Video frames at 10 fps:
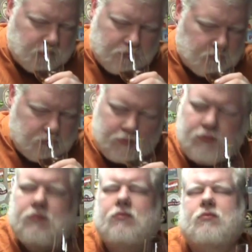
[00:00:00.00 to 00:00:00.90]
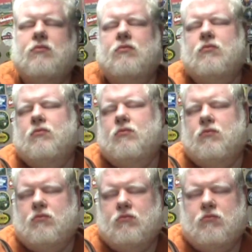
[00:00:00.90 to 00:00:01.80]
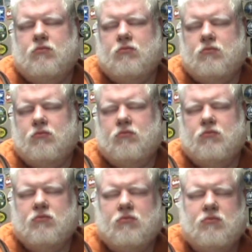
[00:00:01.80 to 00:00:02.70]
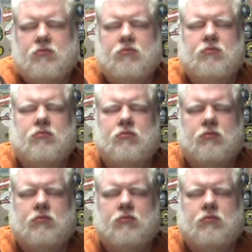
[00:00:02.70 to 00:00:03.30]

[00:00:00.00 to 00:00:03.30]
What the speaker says: No one is speaking in this clip.